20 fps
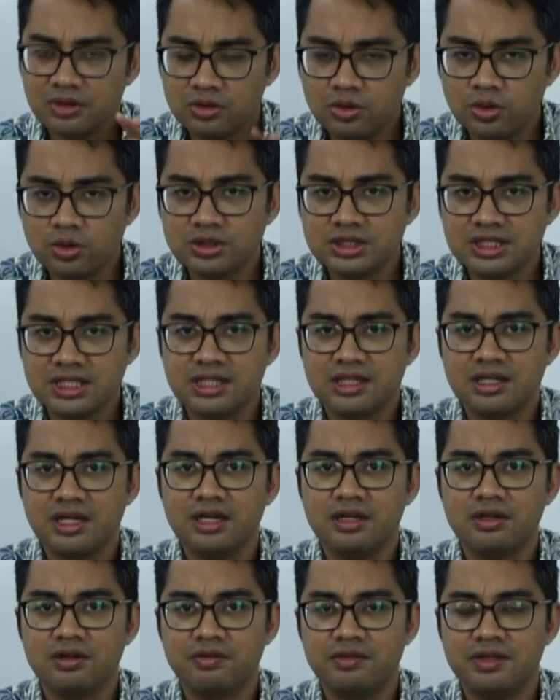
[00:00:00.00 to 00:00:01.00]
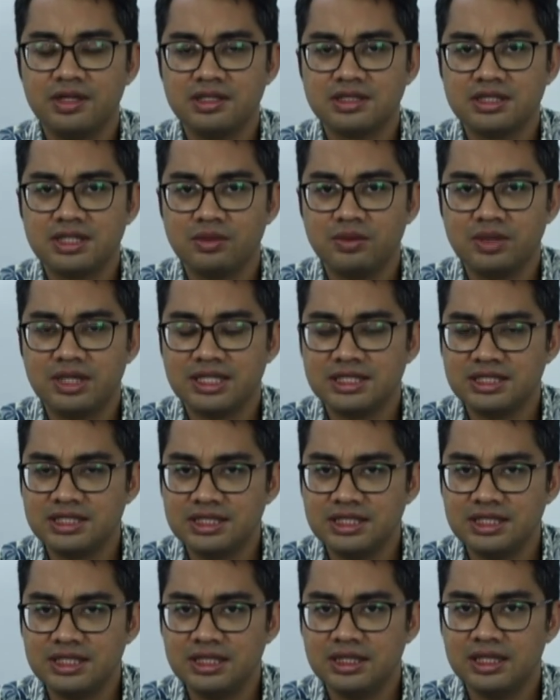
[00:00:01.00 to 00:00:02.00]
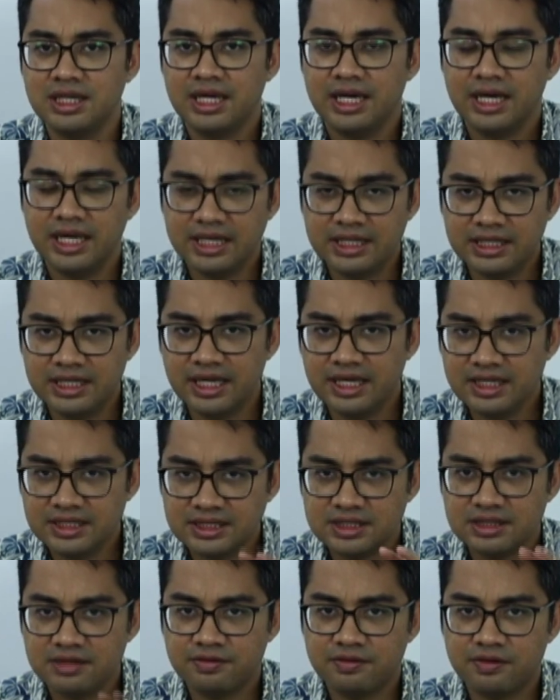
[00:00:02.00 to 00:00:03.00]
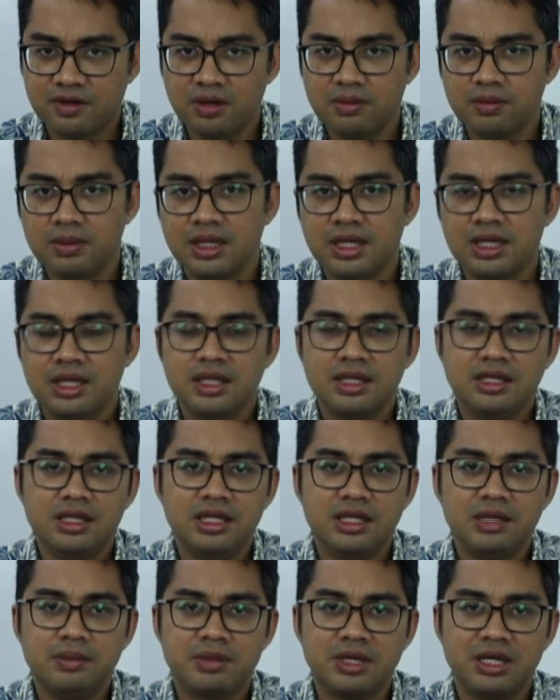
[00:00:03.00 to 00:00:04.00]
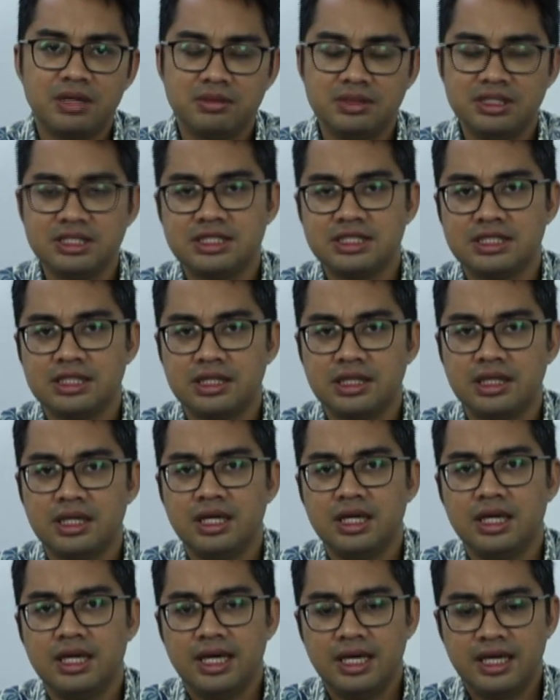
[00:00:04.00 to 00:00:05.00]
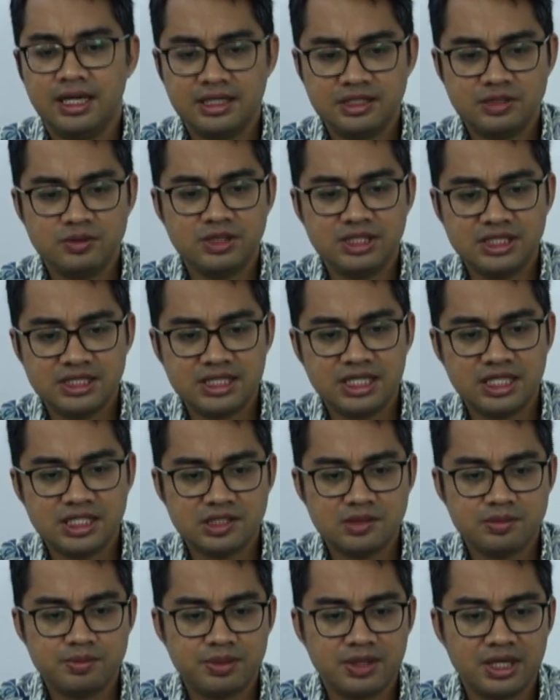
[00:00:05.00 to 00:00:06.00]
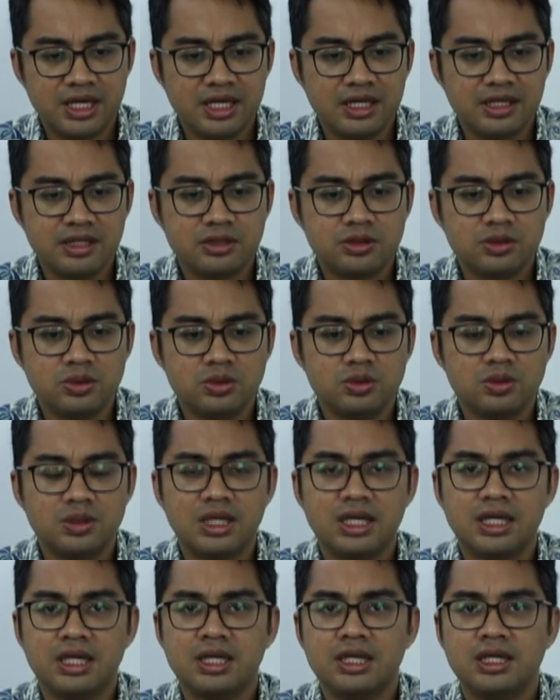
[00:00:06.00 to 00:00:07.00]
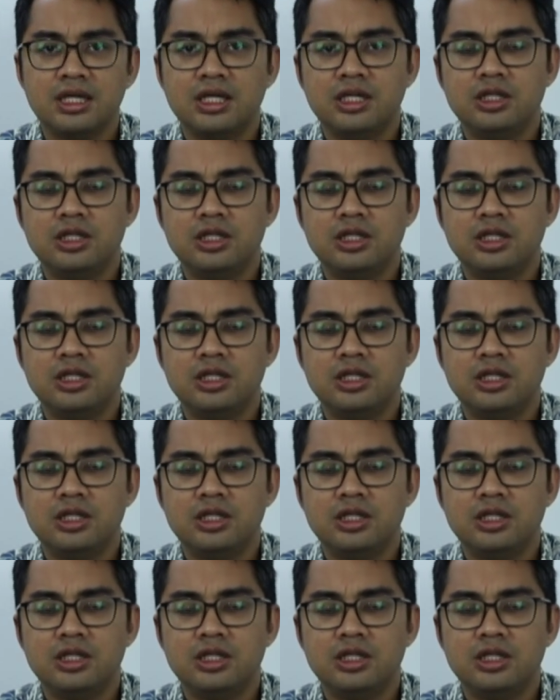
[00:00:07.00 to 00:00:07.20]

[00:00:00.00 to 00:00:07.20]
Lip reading: Those are the kind of things that we can see and guess from the Prime Minister. And as we discussed prior to